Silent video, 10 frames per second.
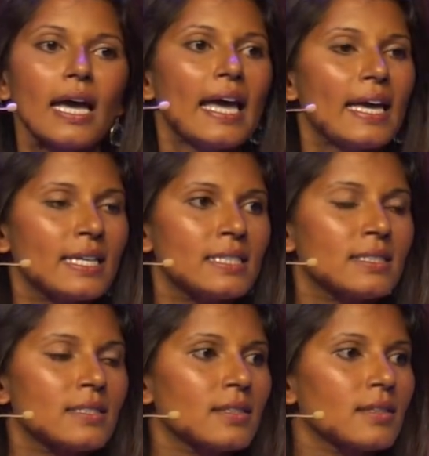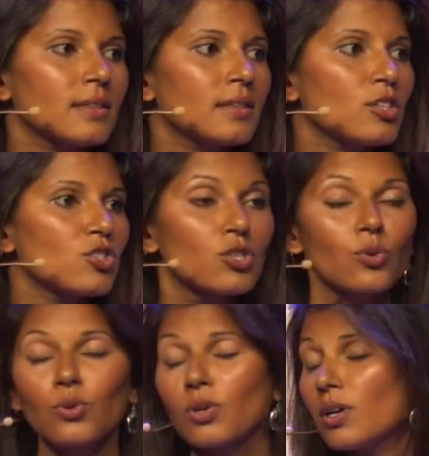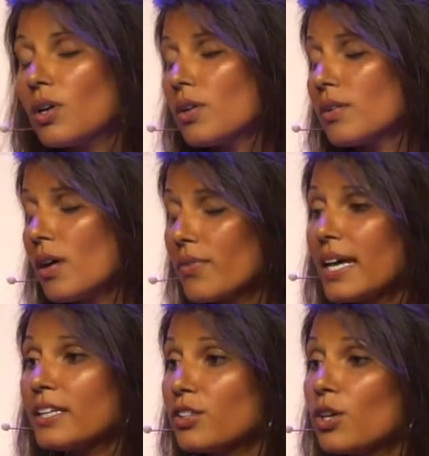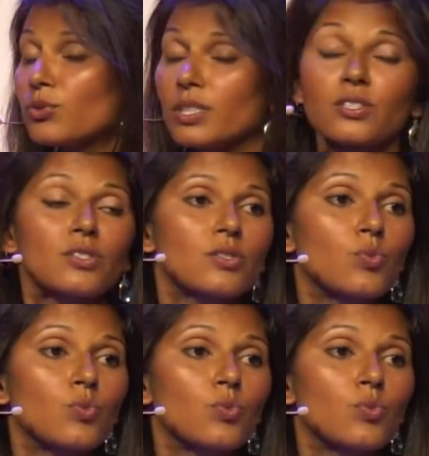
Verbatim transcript: And uh, so on that note, it's